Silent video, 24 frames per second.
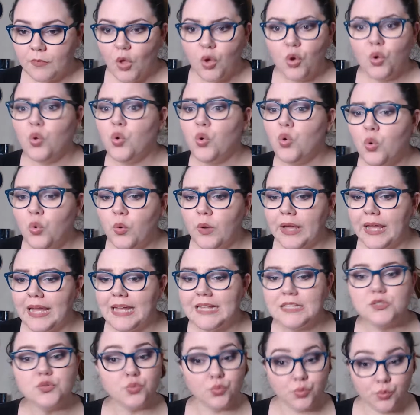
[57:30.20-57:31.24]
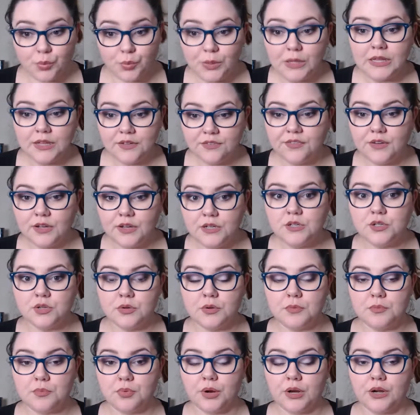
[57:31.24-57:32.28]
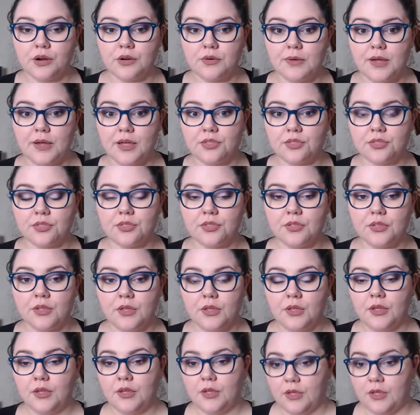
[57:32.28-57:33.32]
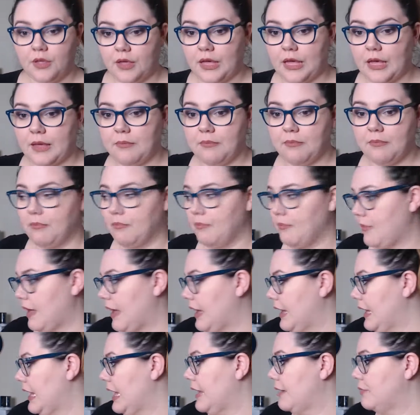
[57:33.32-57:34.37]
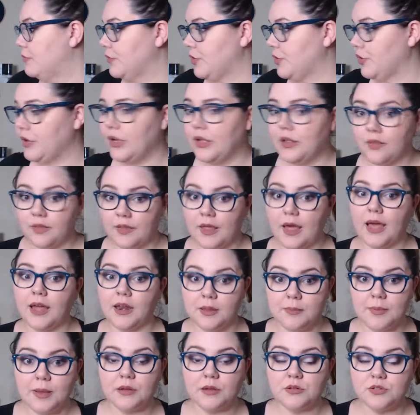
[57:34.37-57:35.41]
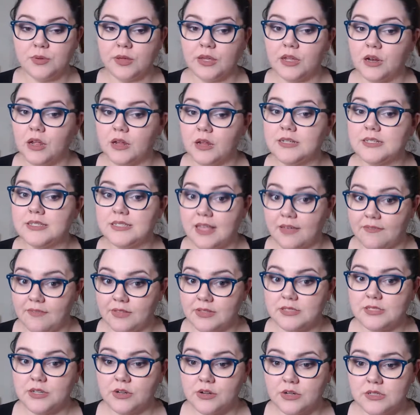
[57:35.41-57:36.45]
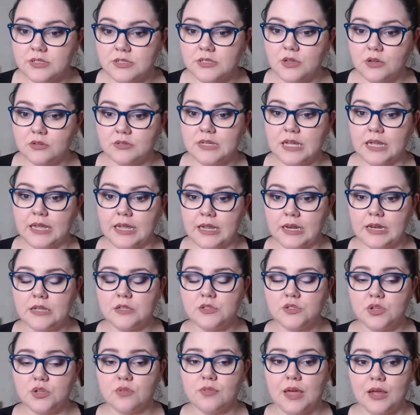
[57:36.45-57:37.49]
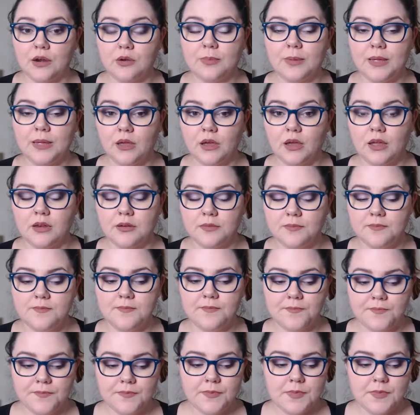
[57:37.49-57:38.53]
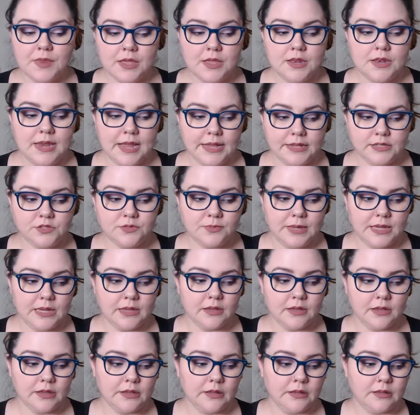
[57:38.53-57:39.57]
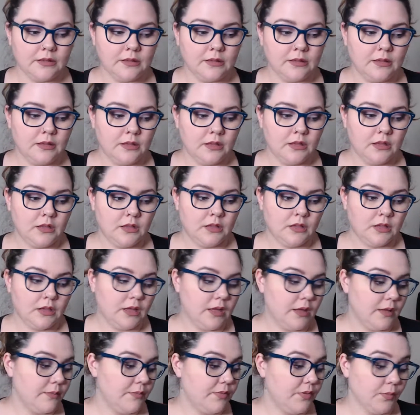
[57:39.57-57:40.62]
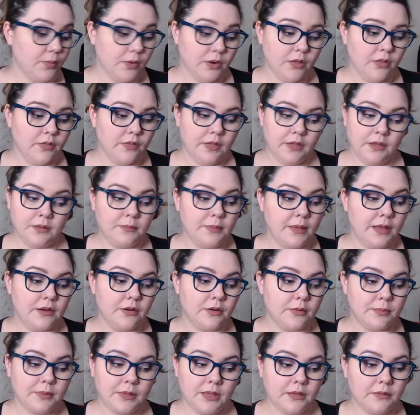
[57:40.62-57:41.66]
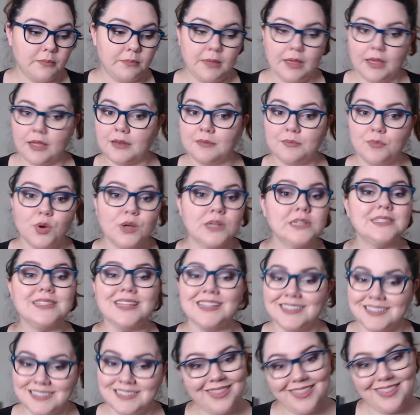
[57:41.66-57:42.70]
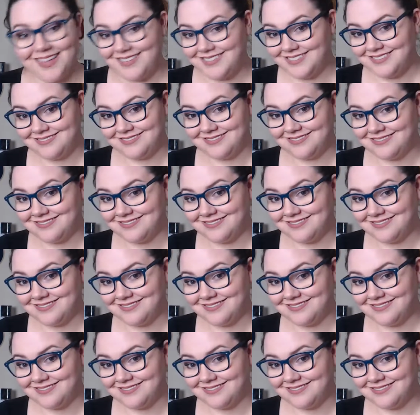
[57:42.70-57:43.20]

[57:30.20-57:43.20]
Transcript: Oh, it's really fun to embroider with. I am learning a lot about doing it on a 7 series though, Diana. So that'll be good next week. The world had better be making more sense then.